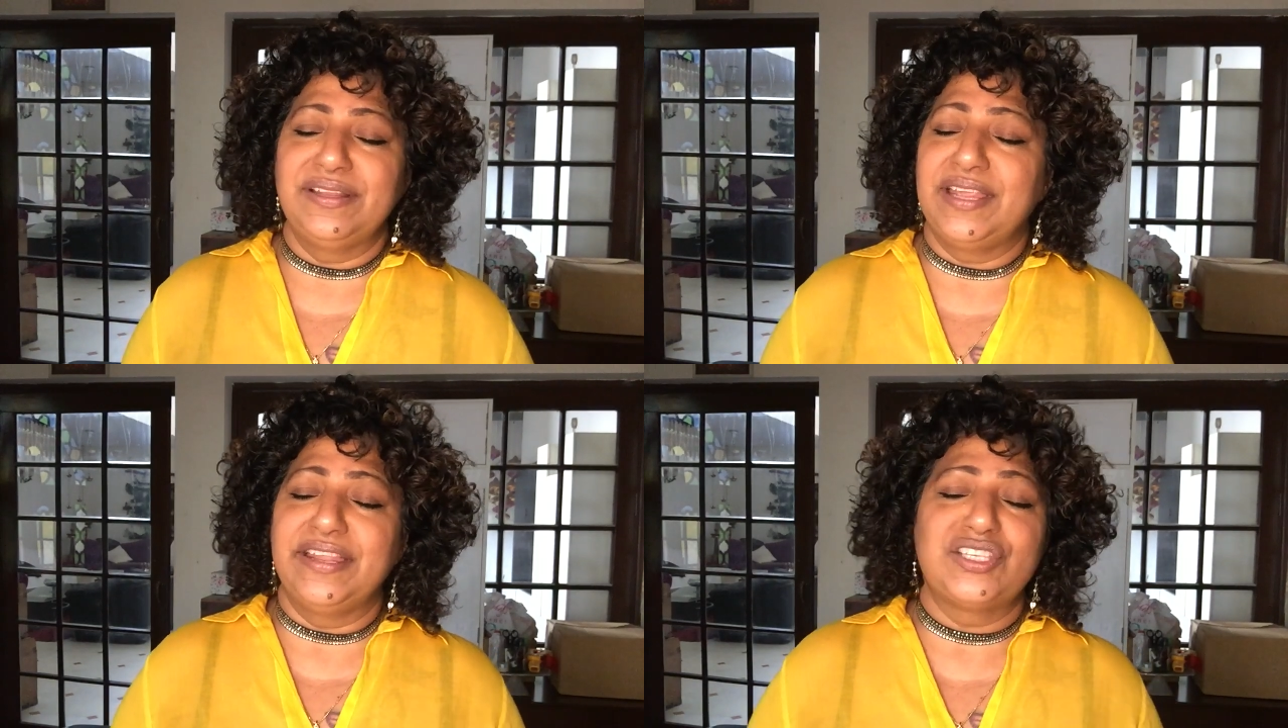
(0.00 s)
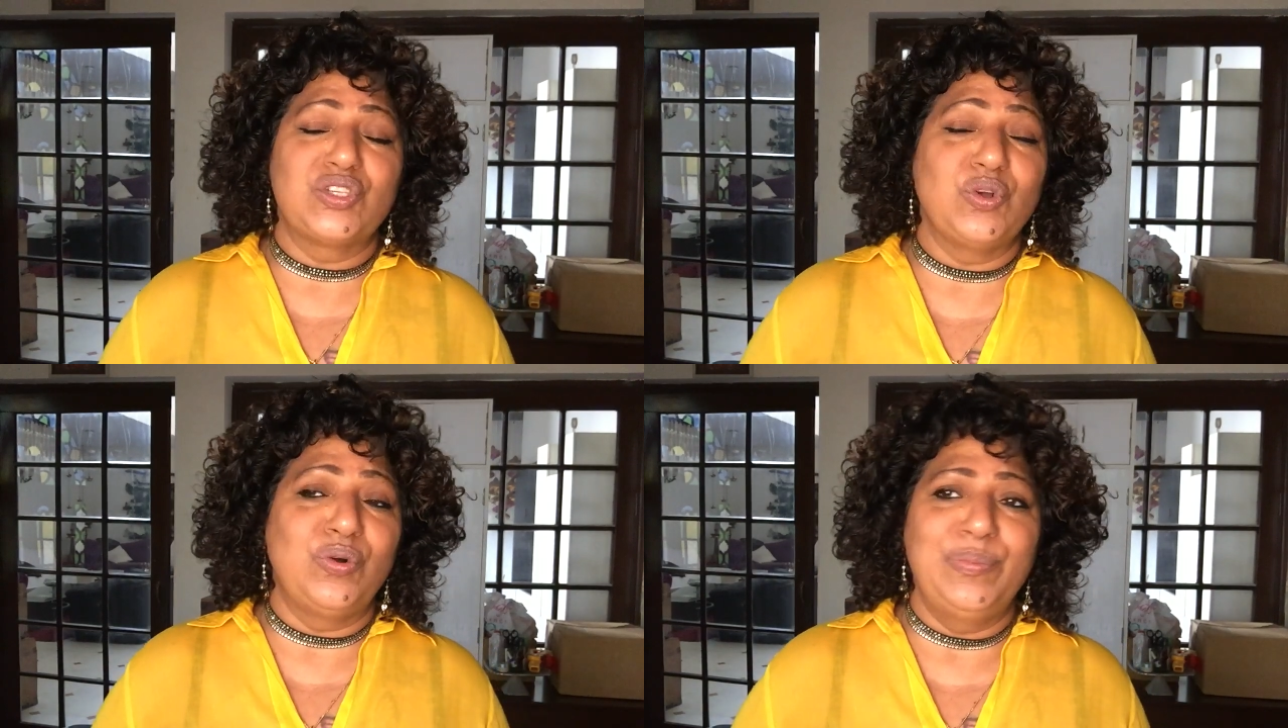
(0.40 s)
getting
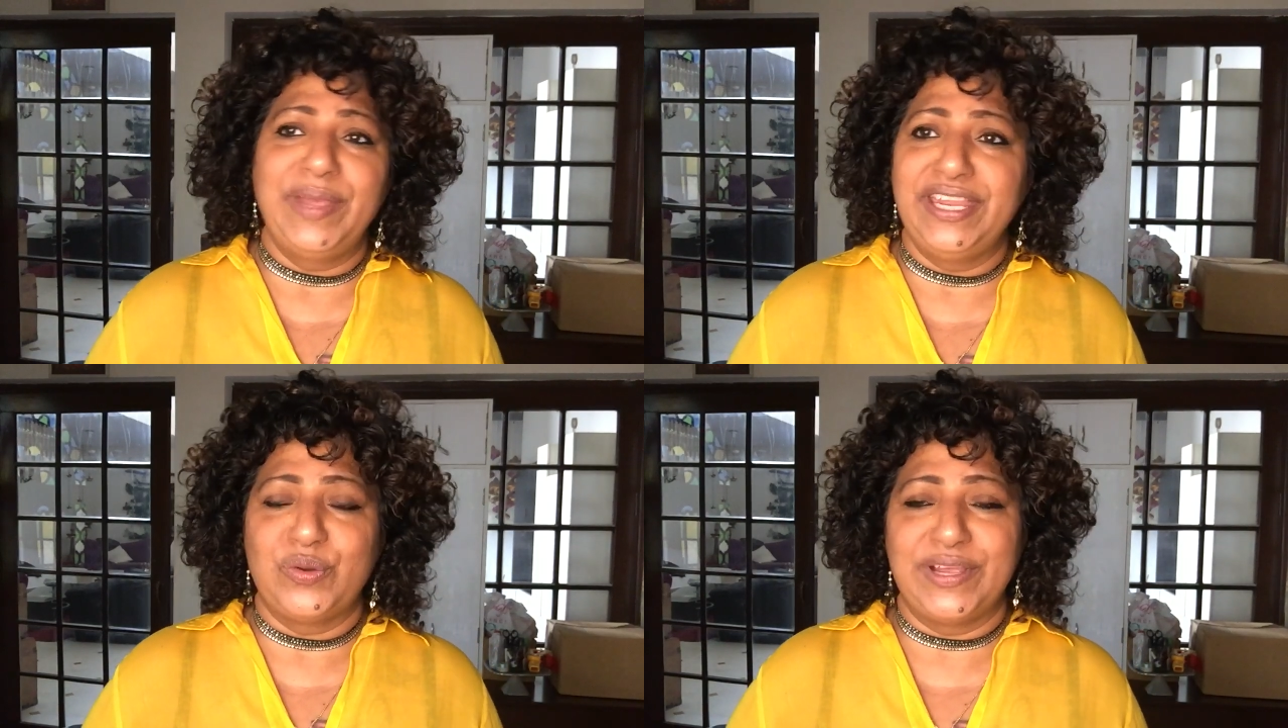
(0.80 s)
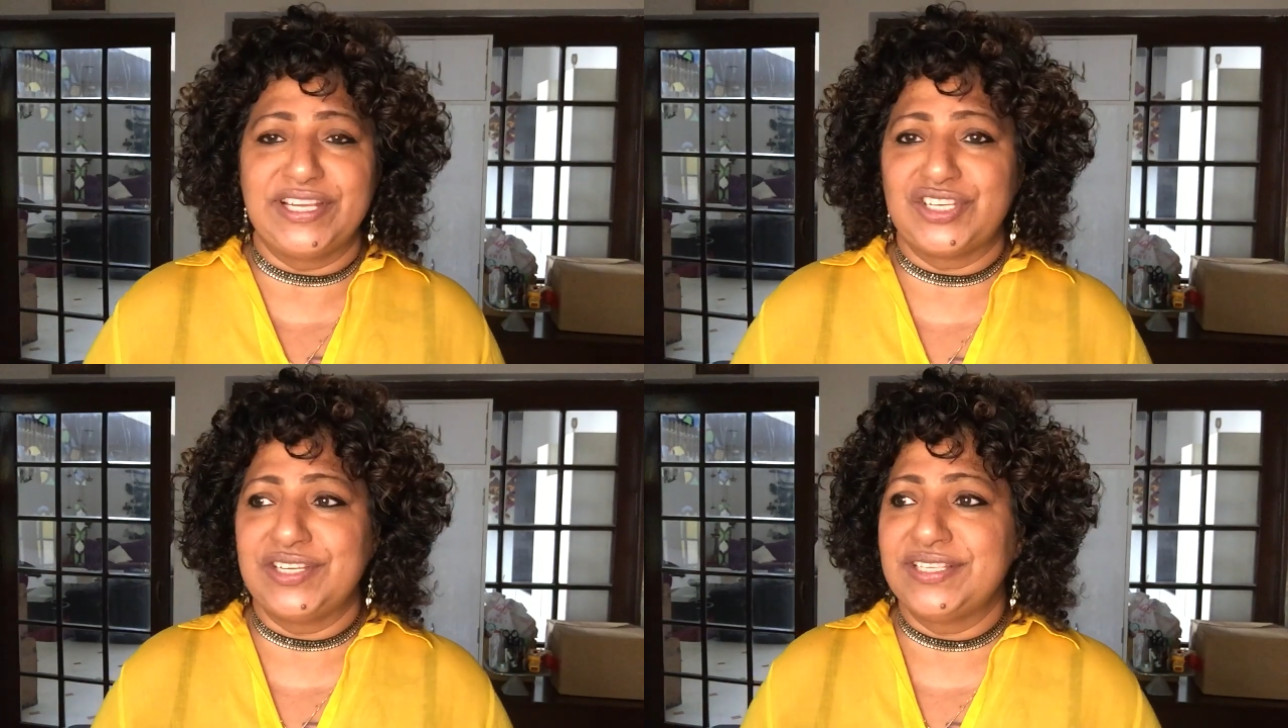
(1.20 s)
so many
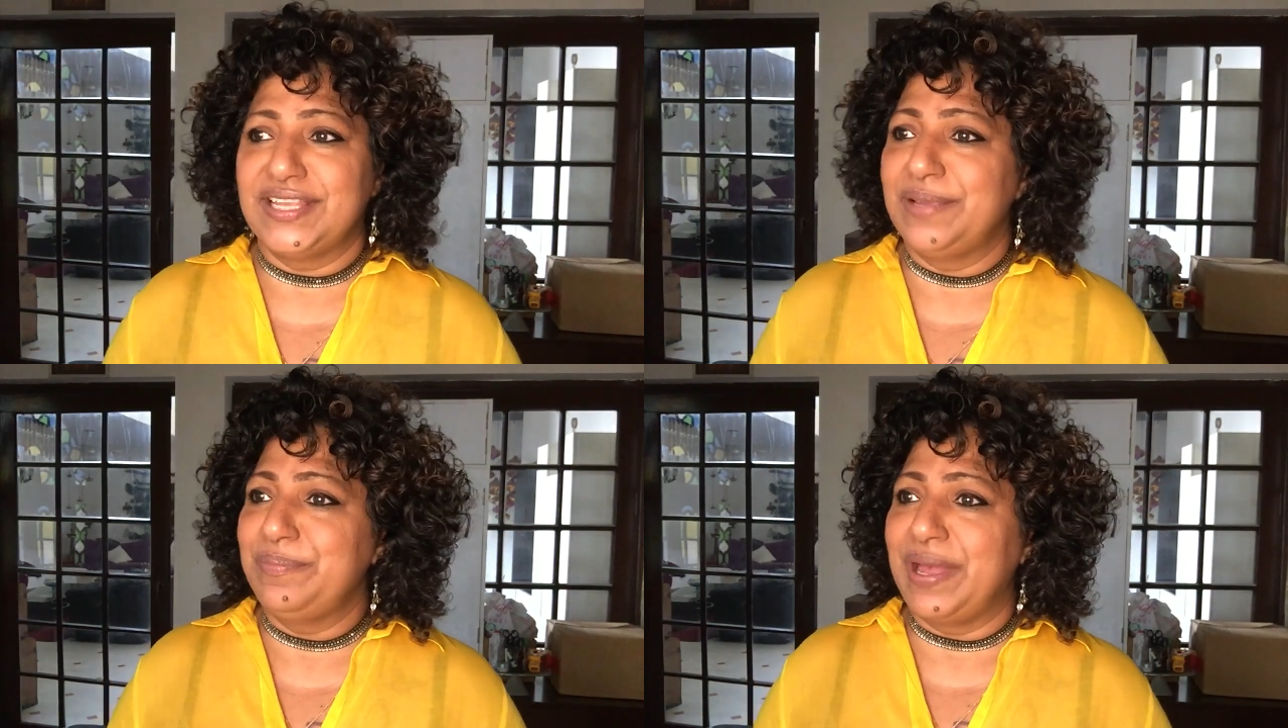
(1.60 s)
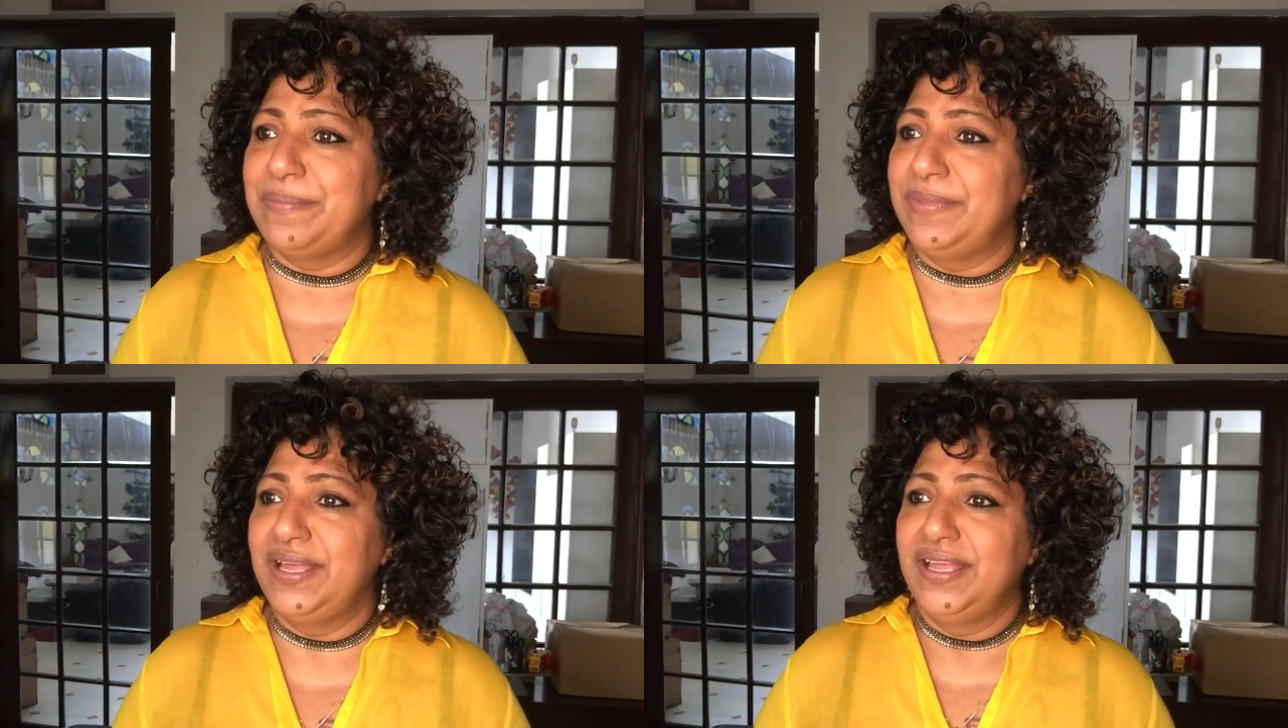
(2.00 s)
questions saying,
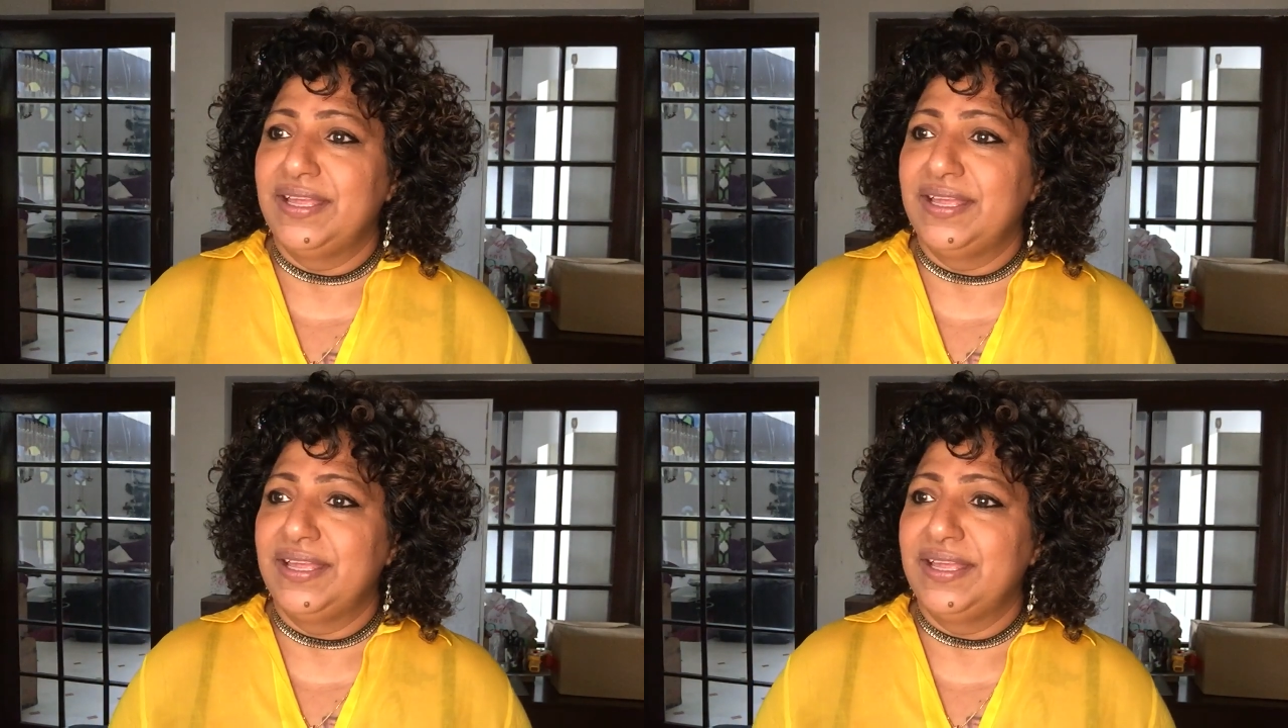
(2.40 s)
"Ma'am,